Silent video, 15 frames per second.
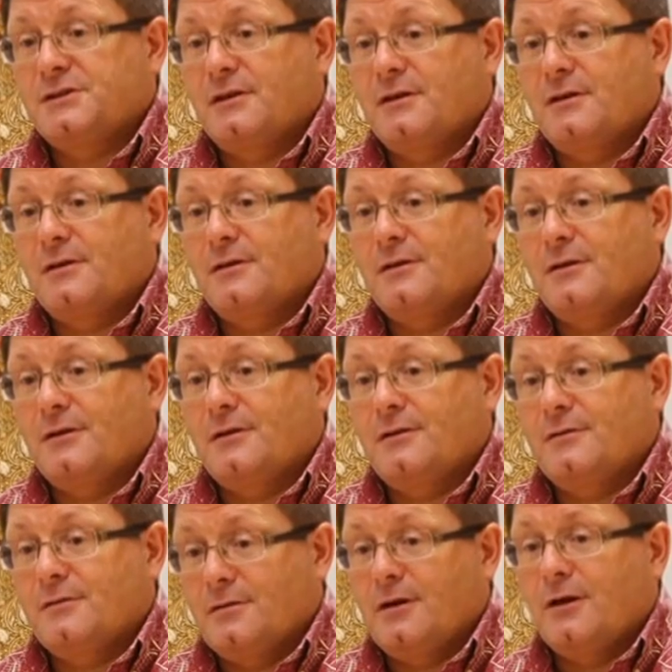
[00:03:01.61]

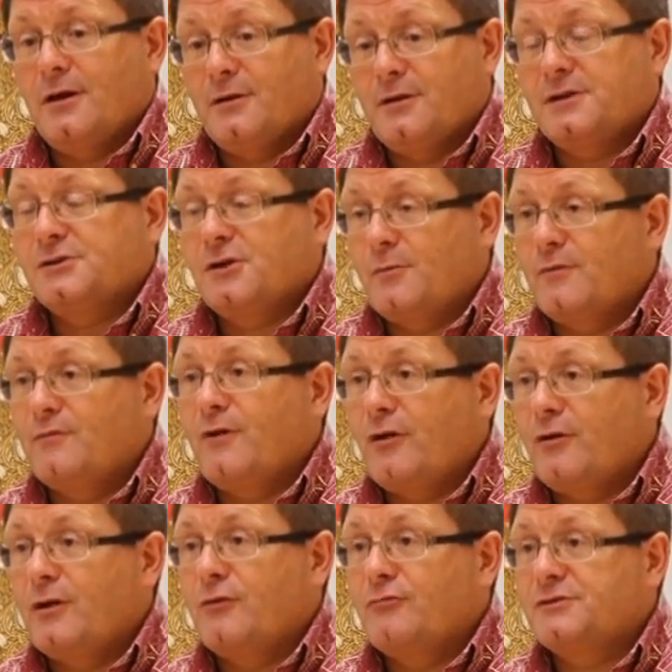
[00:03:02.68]
going to be
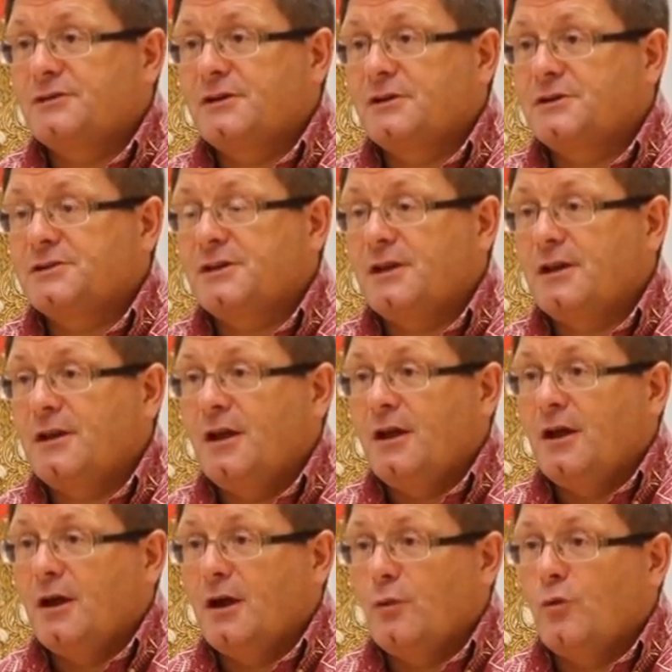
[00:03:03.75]
very interesting to see
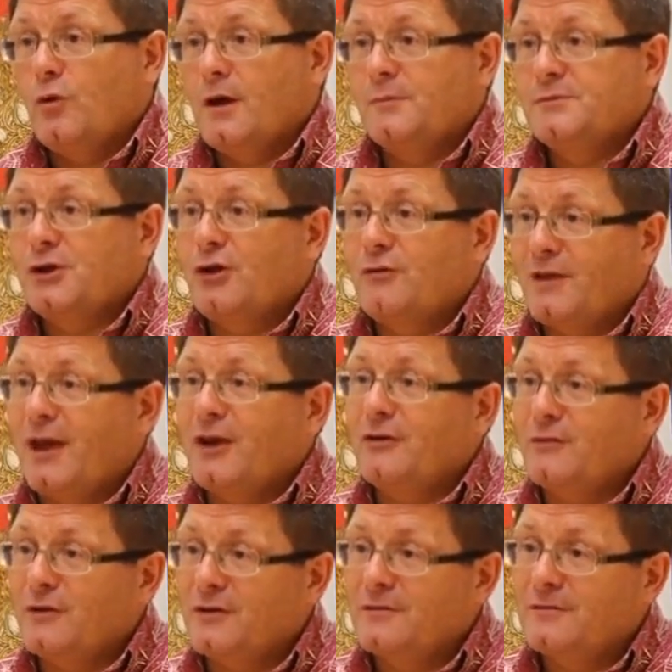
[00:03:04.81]
what comes out of the end of it.